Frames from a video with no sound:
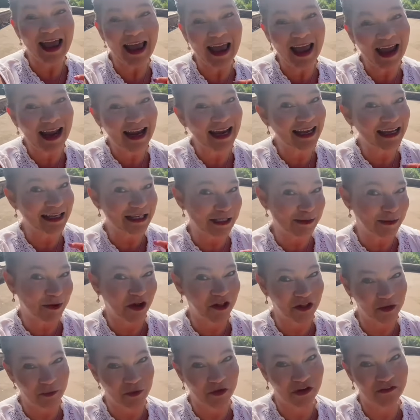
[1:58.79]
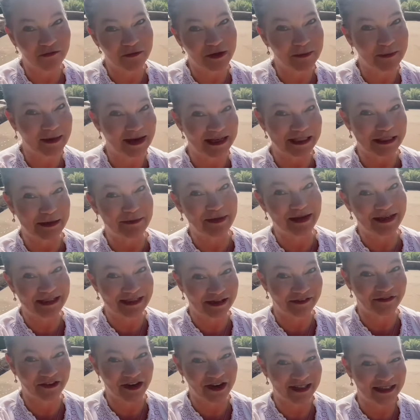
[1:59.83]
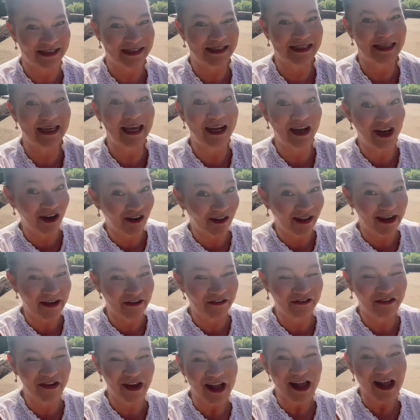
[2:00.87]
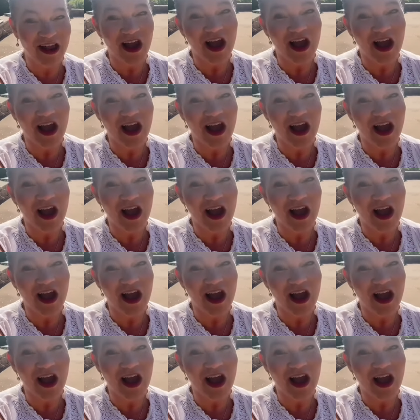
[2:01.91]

Any small improvement makes a big difference in your life.